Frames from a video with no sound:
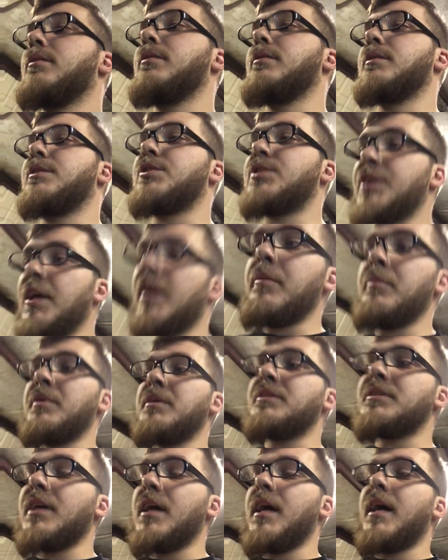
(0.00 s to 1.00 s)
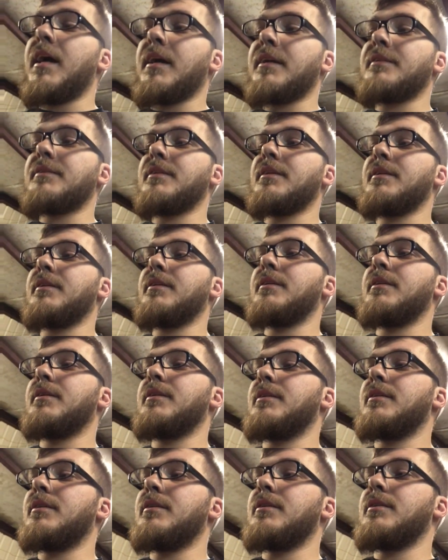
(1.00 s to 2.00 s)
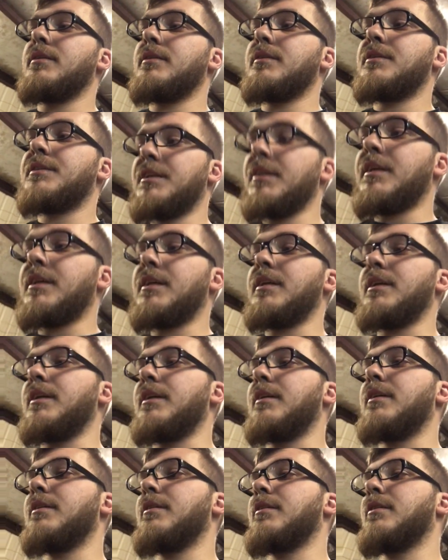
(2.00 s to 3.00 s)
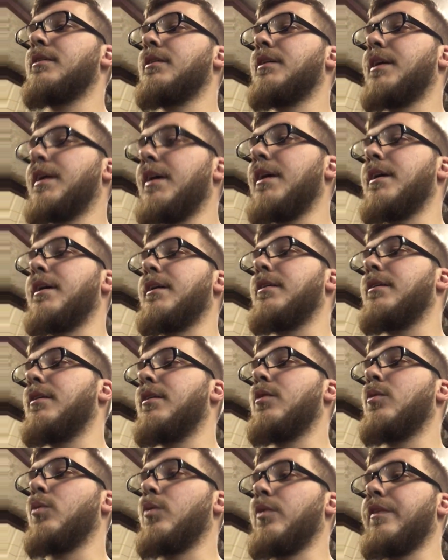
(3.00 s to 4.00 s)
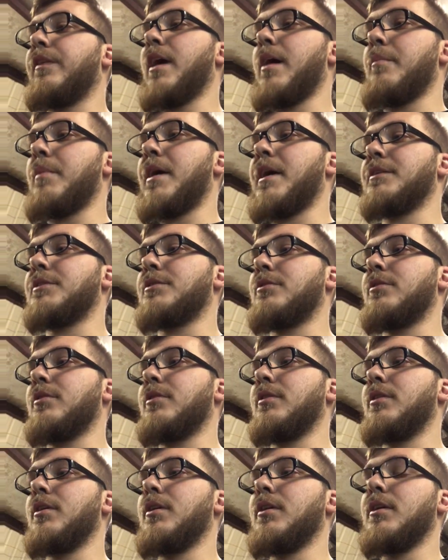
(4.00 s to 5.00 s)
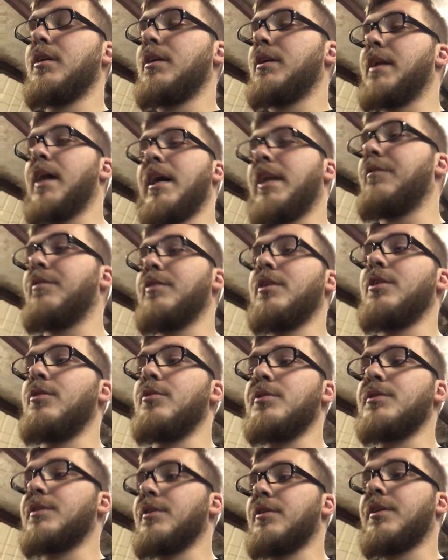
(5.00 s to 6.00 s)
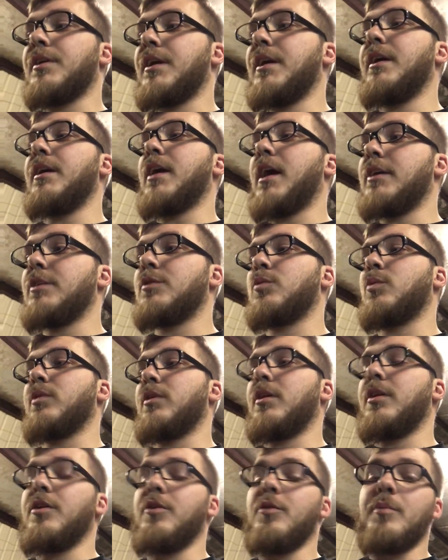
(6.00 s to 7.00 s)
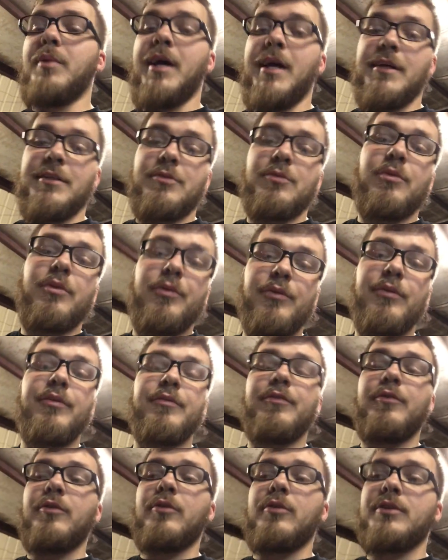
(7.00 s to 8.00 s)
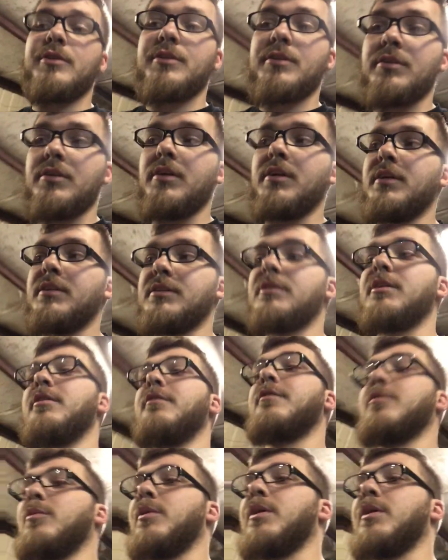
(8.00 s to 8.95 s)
same exact Sicky kit with that master. Not even use their kit, I just want a new master with 3/4. See if